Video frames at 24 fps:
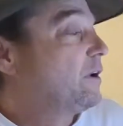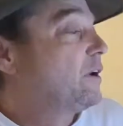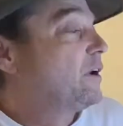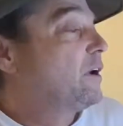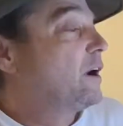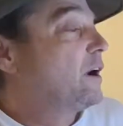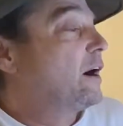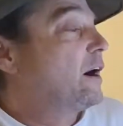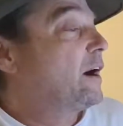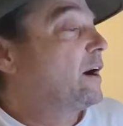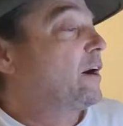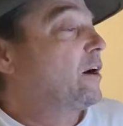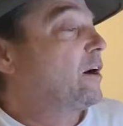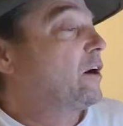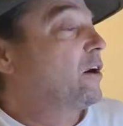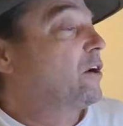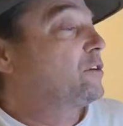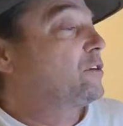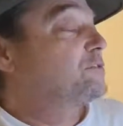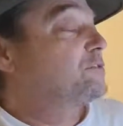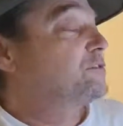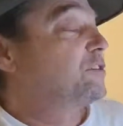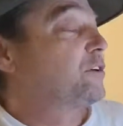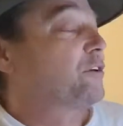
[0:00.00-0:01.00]
I
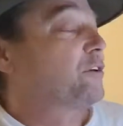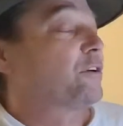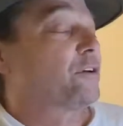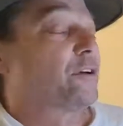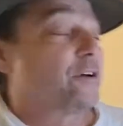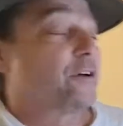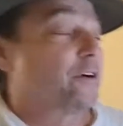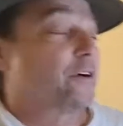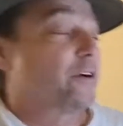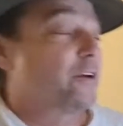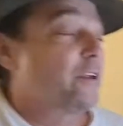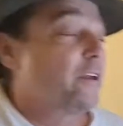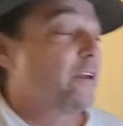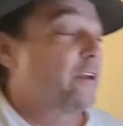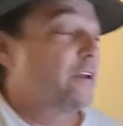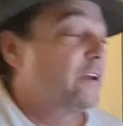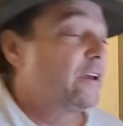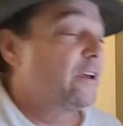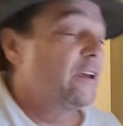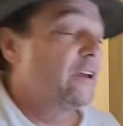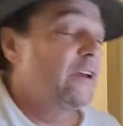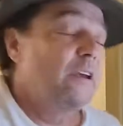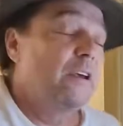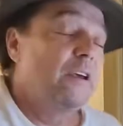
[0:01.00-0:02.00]
also heard
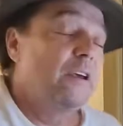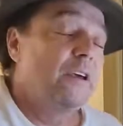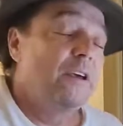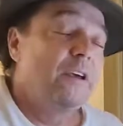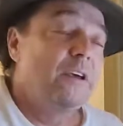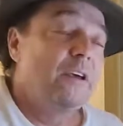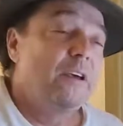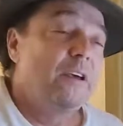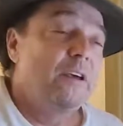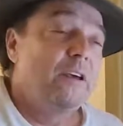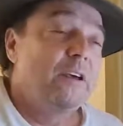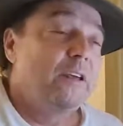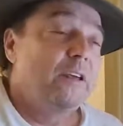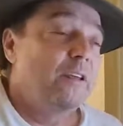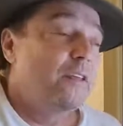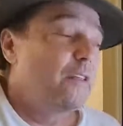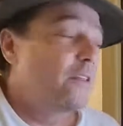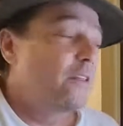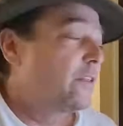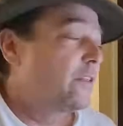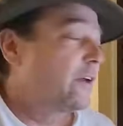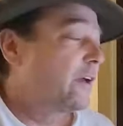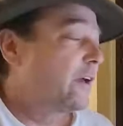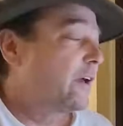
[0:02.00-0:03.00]

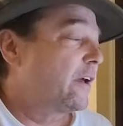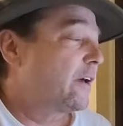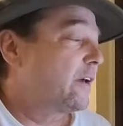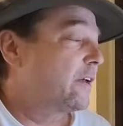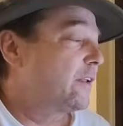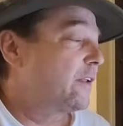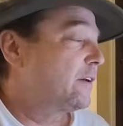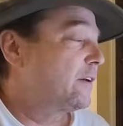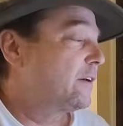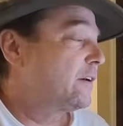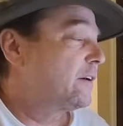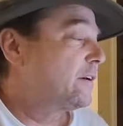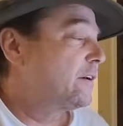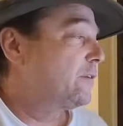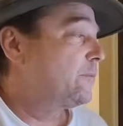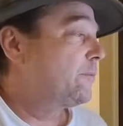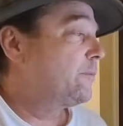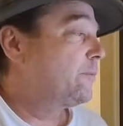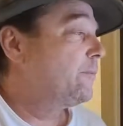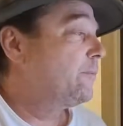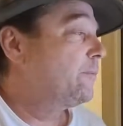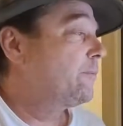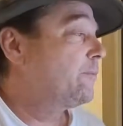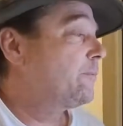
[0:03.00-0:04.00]
that,
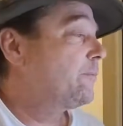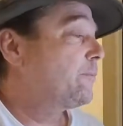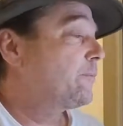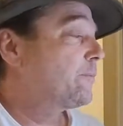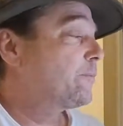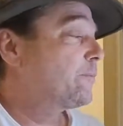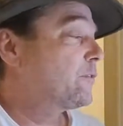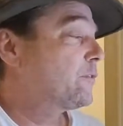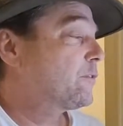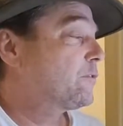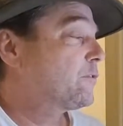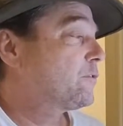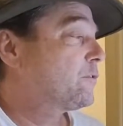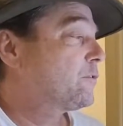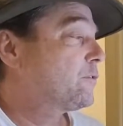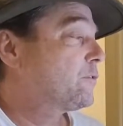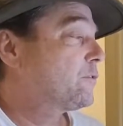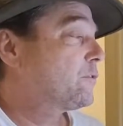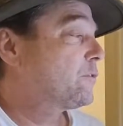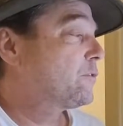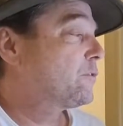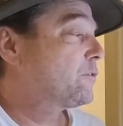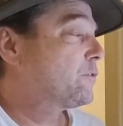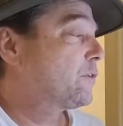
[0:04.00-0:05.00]
I'm
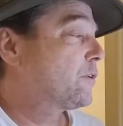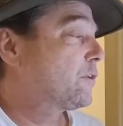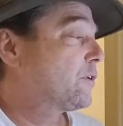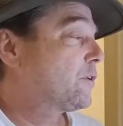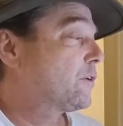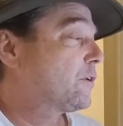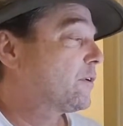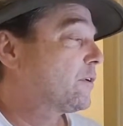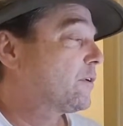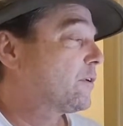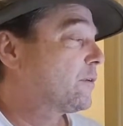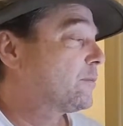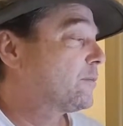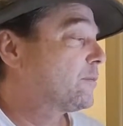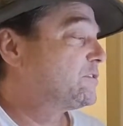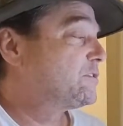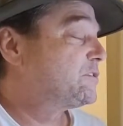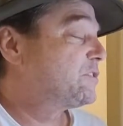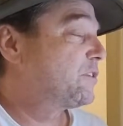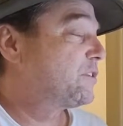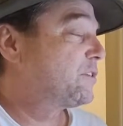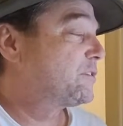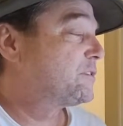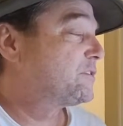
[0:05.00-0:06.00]
going to
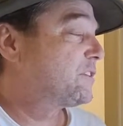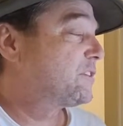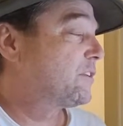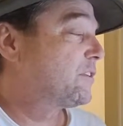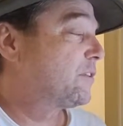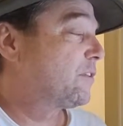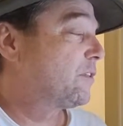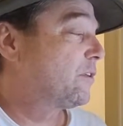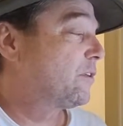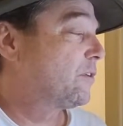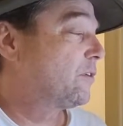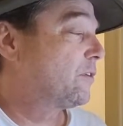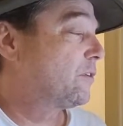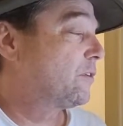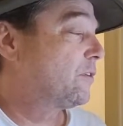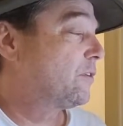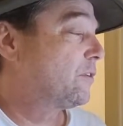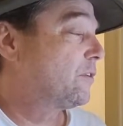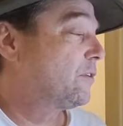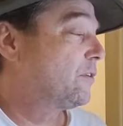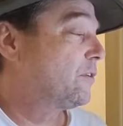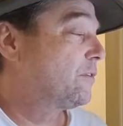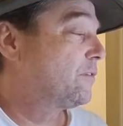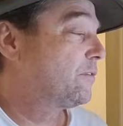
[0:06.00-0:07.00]
share this on the
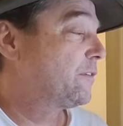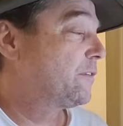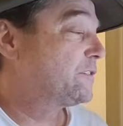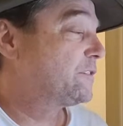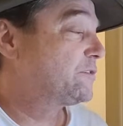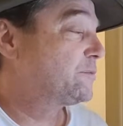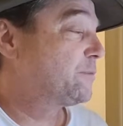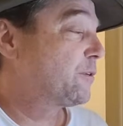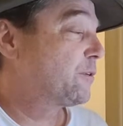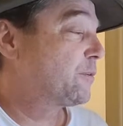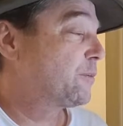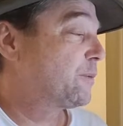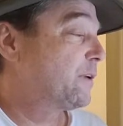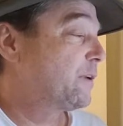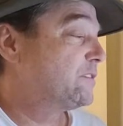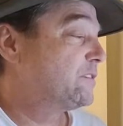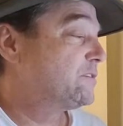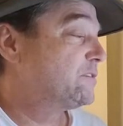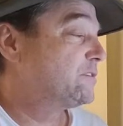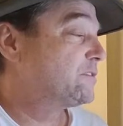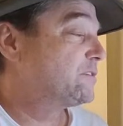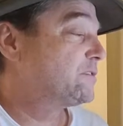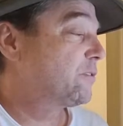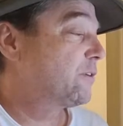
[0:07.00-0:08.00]
local Facebook
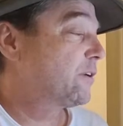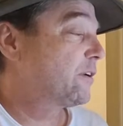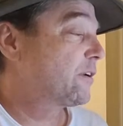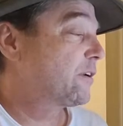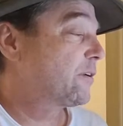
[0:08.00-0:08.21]
pages quick.